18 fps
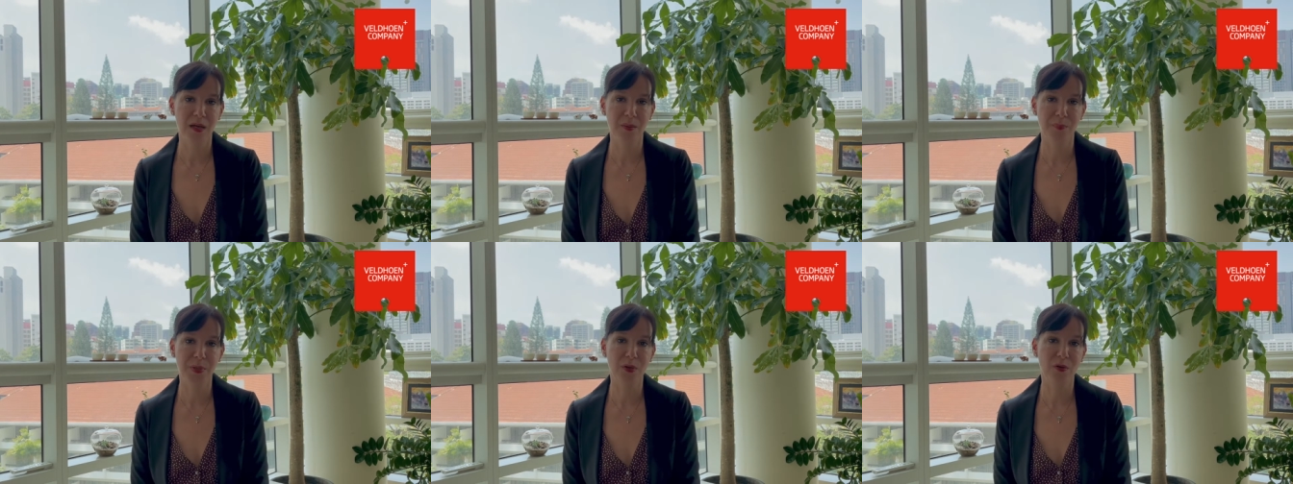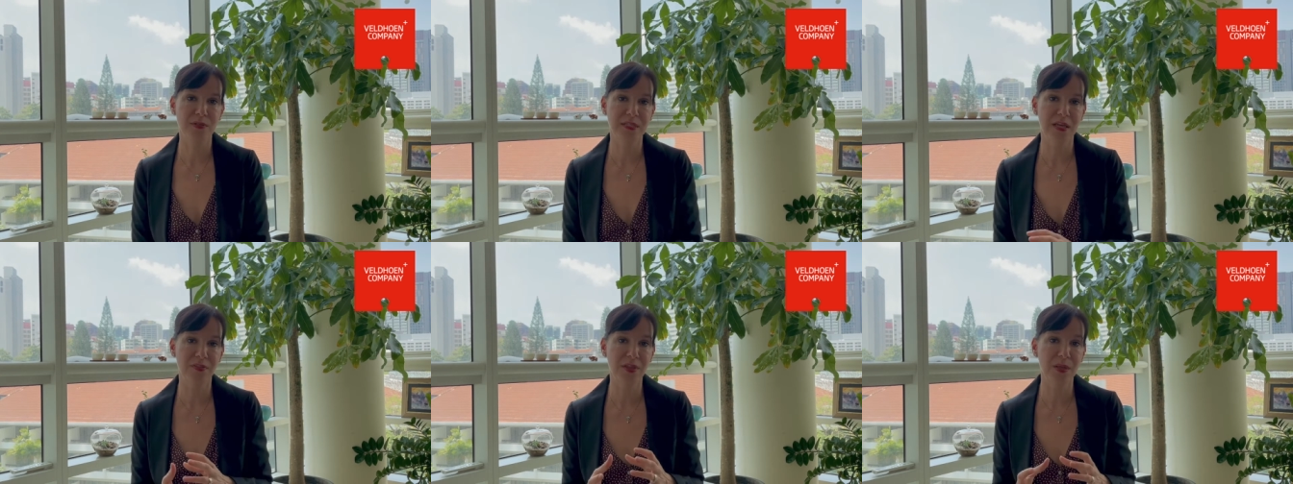uh,
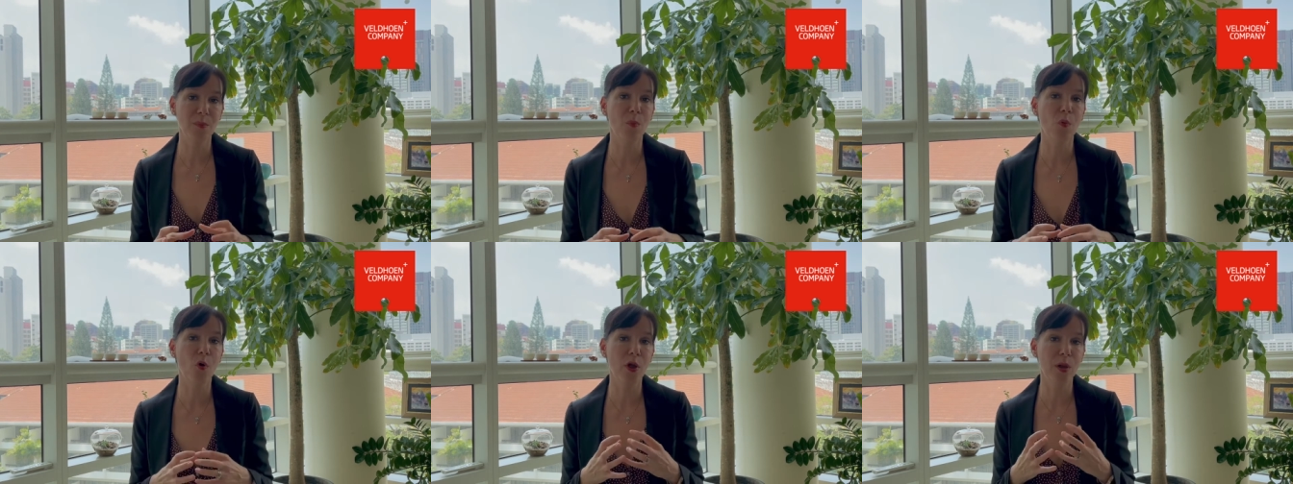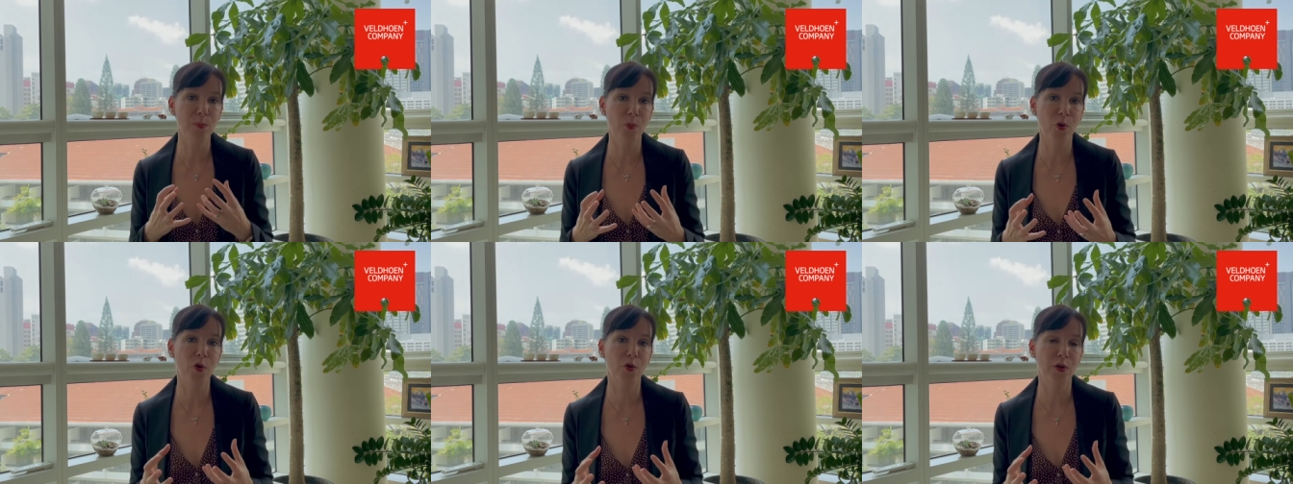because I think
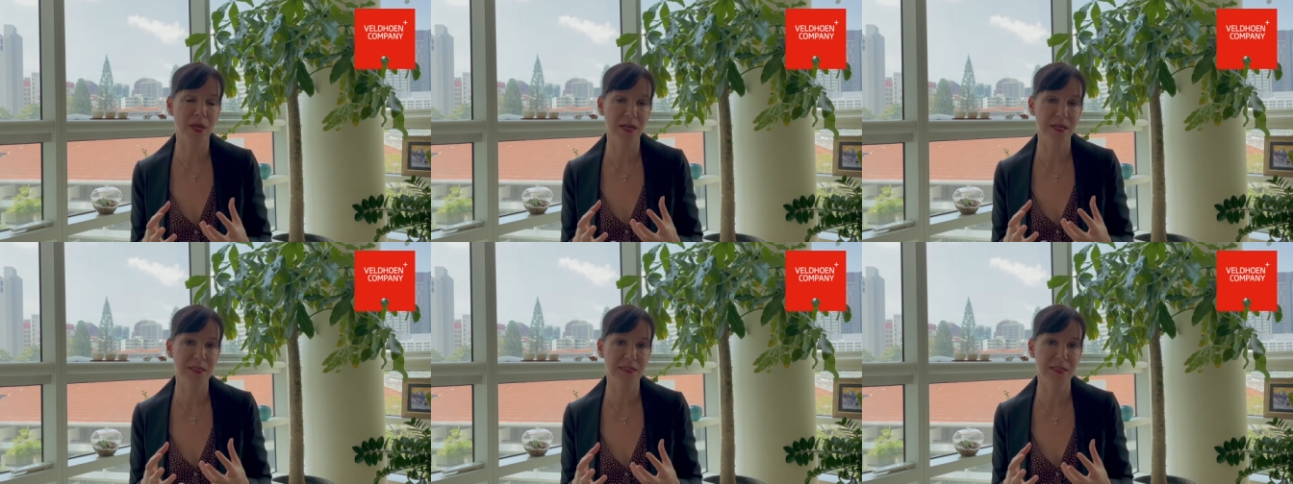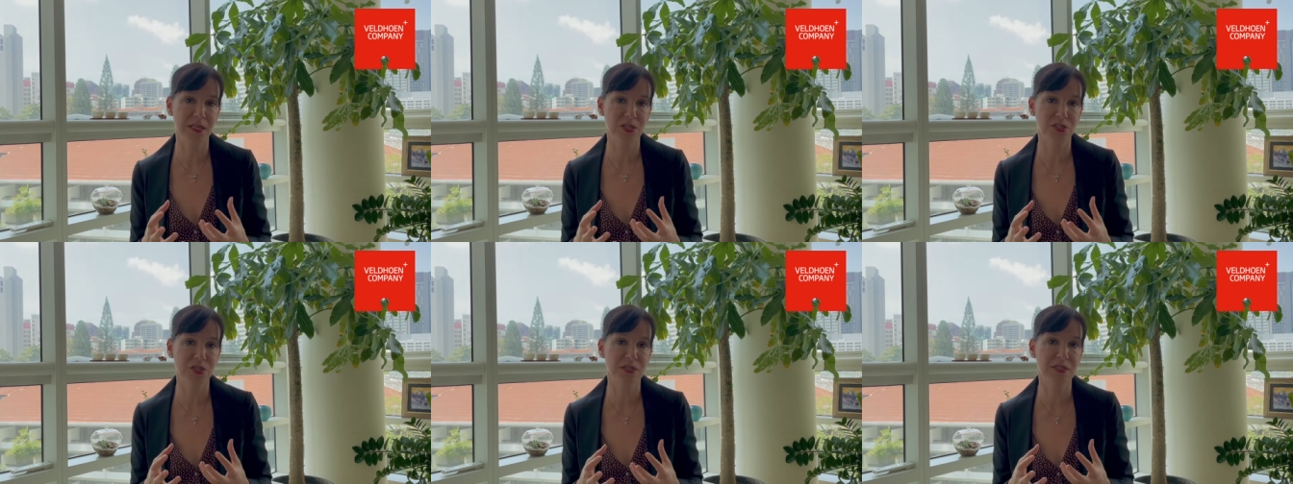more and more
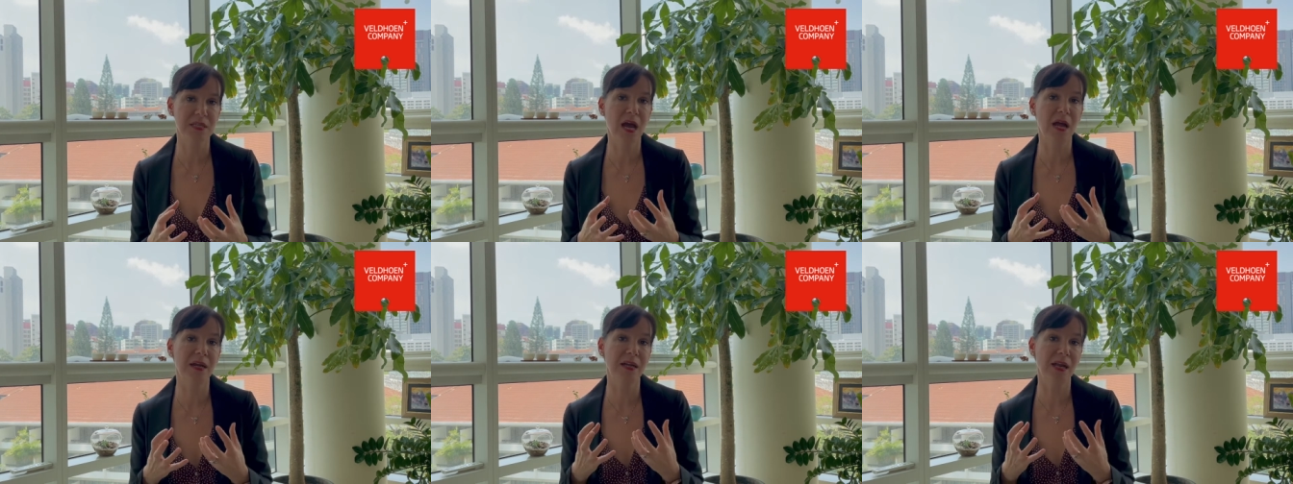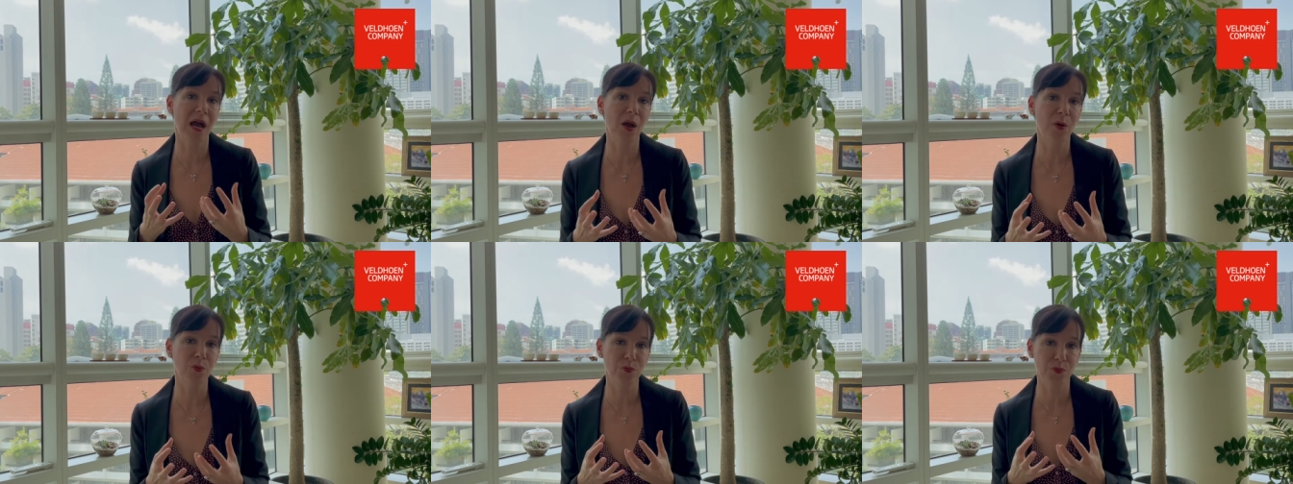organizations are
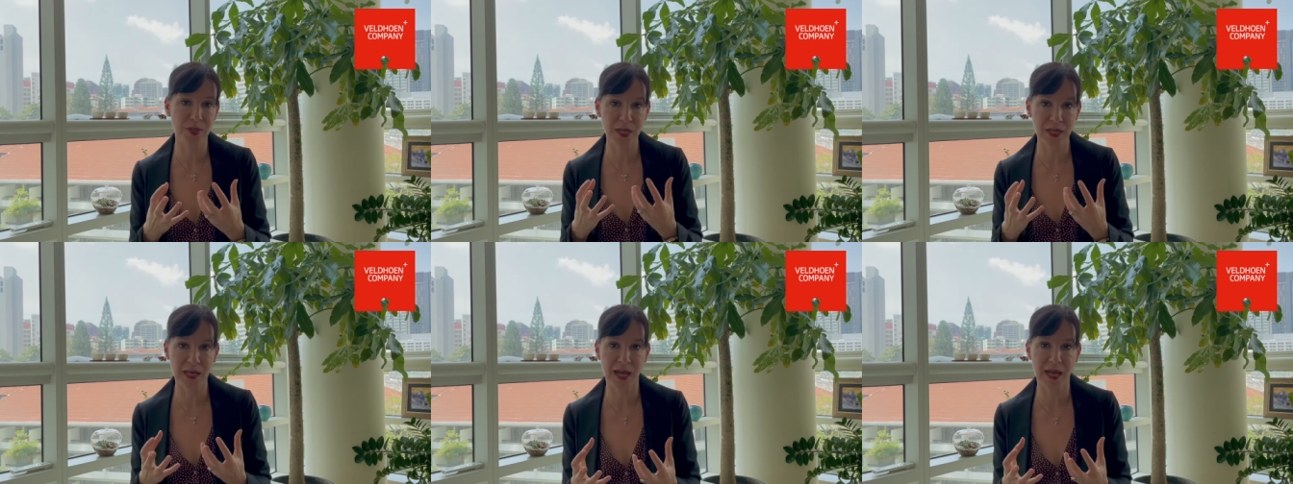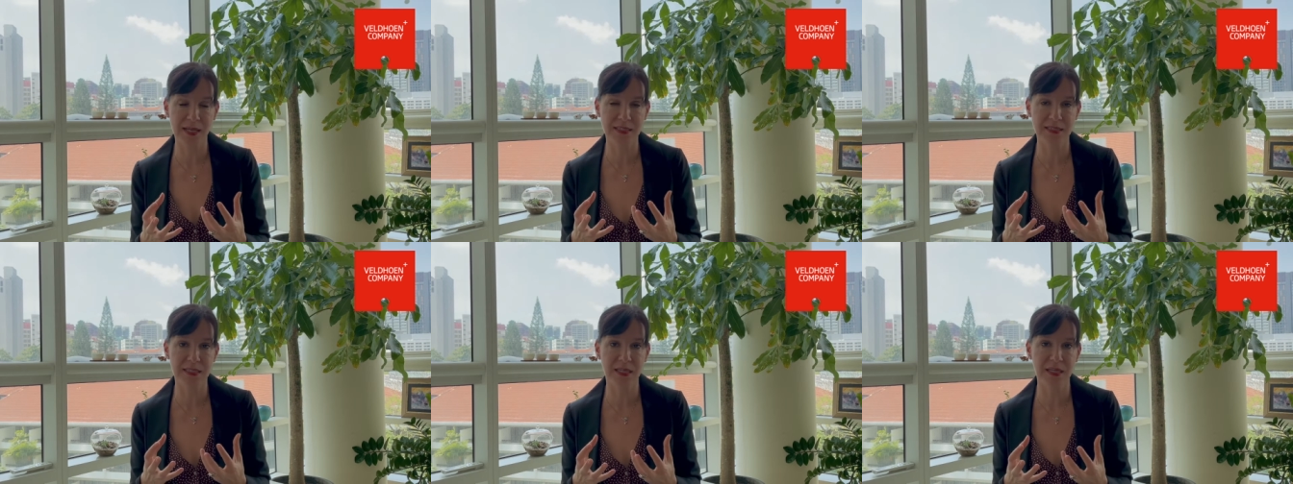now
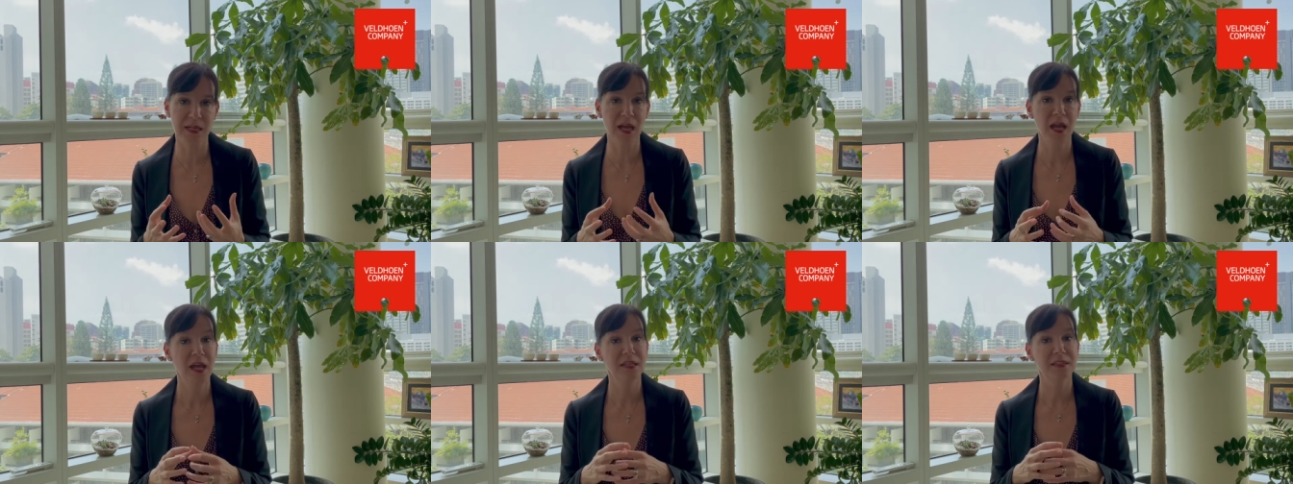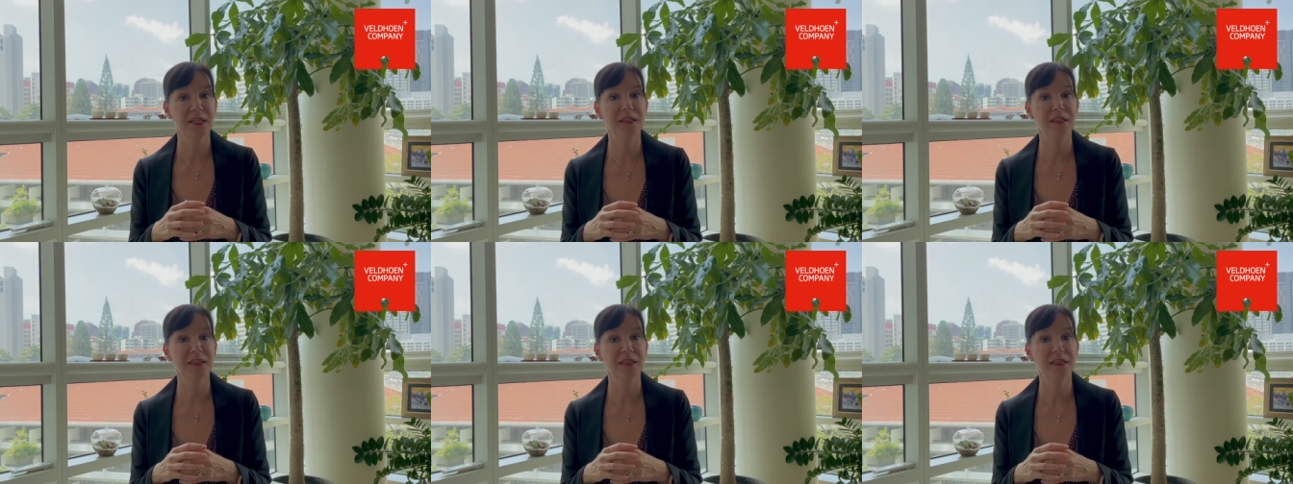realizing